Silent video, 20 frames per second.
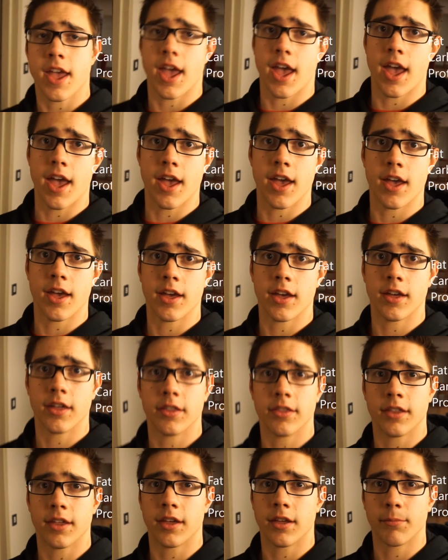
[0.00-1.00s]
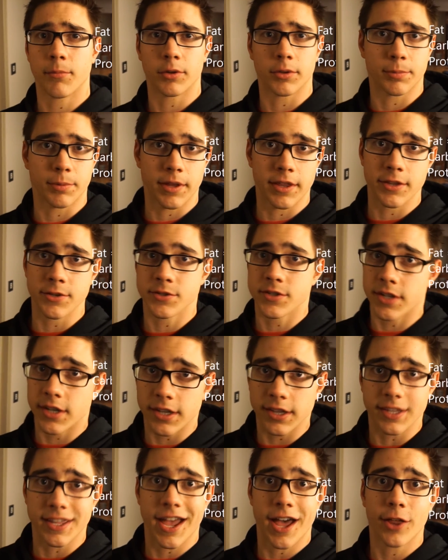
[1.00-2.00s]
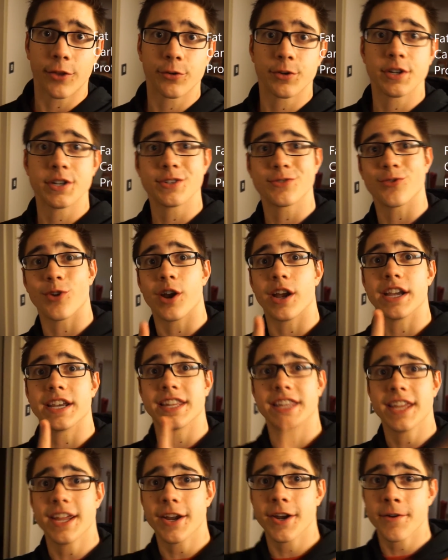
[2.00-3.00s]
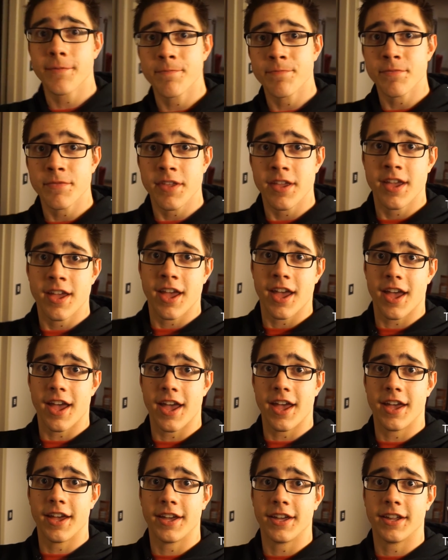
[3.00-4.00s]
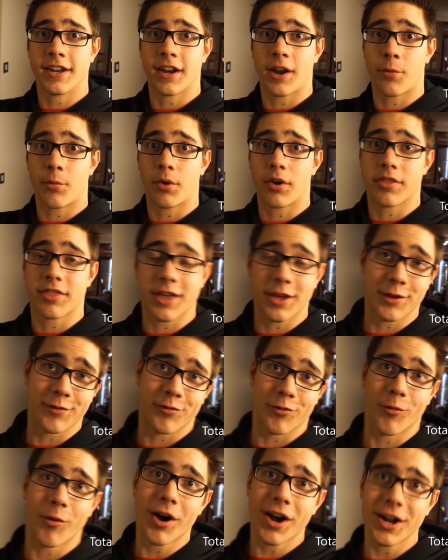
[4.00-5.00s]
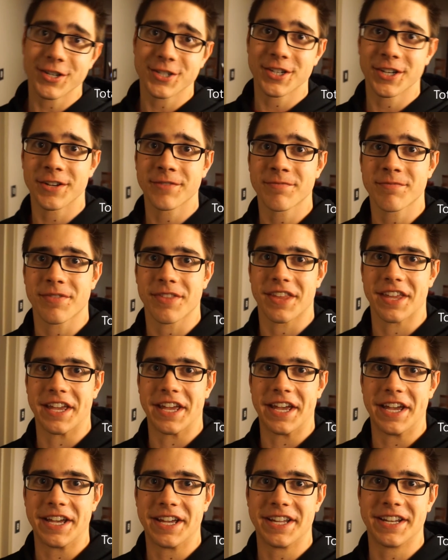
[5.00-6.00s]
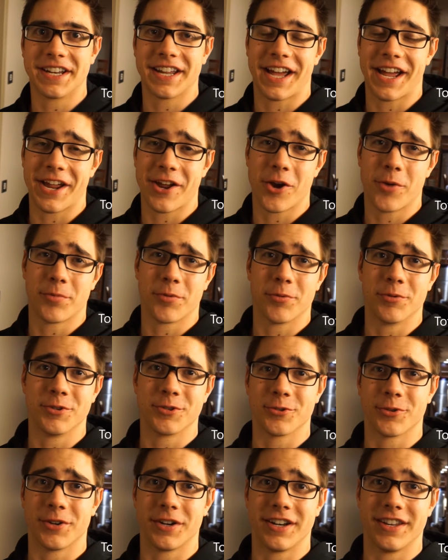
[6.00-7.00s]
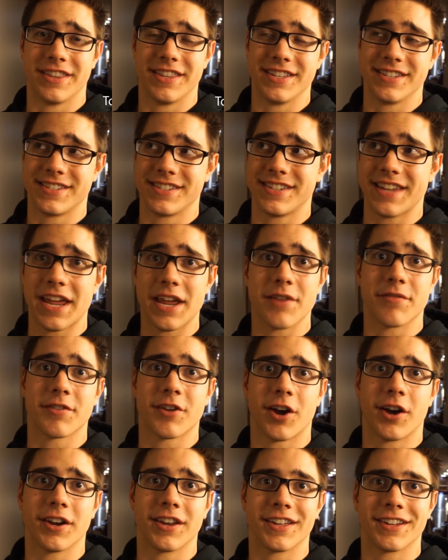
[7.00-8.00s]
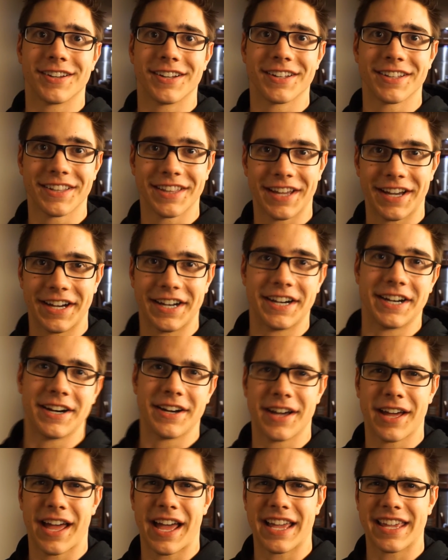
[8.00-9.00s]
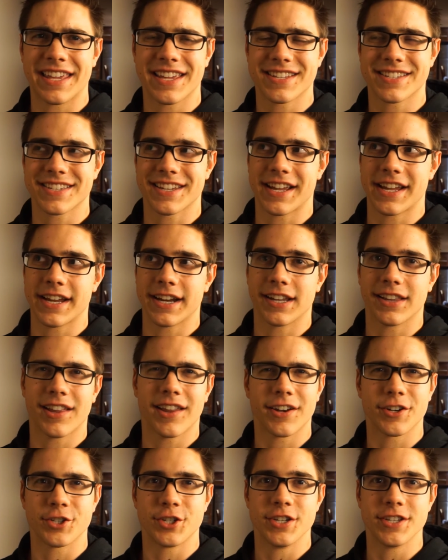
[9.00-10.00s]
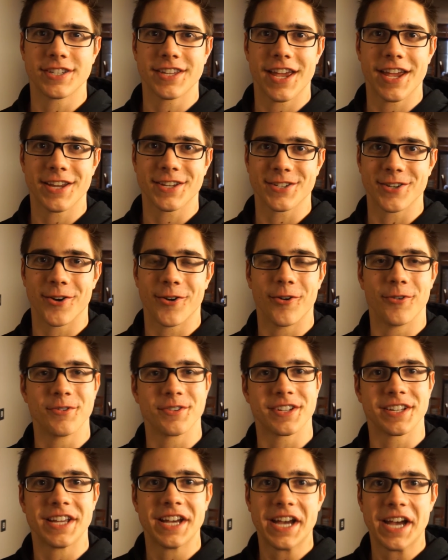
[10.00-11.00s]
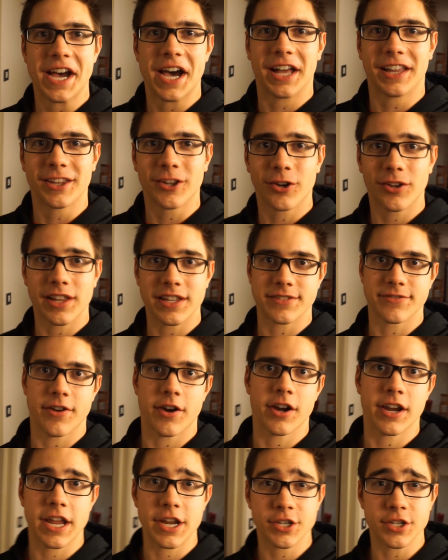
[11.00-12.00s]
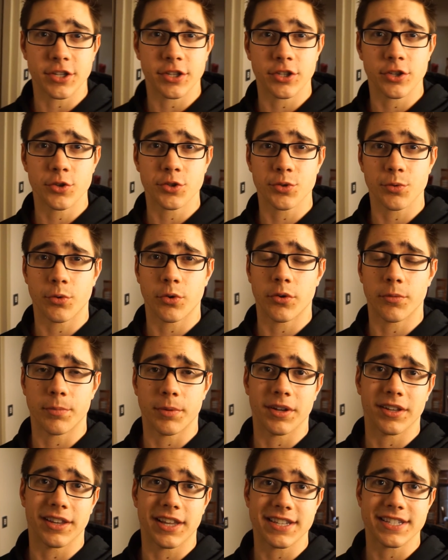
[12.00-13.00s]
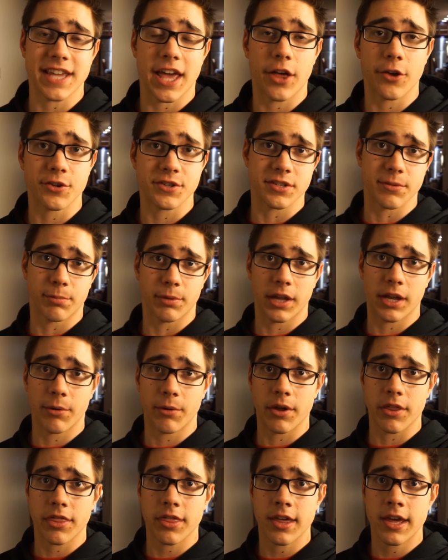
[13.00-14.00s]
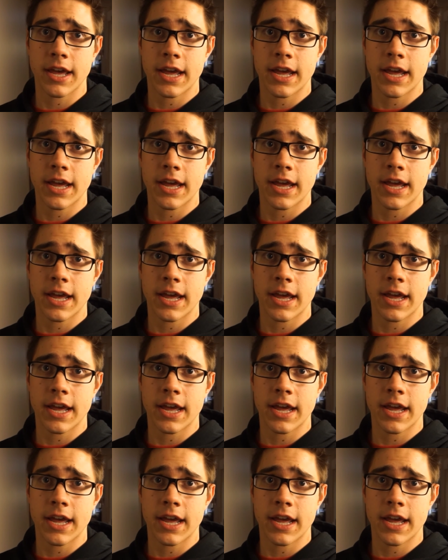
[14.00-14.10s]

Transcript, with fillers: and then multiply those into the calories right here, and I want to thank you for watching and I hope you enjoyed this day of cutting. Uh, I guess I ate a lot of cheesecake so it was a little less variation than usual but less calories to play with.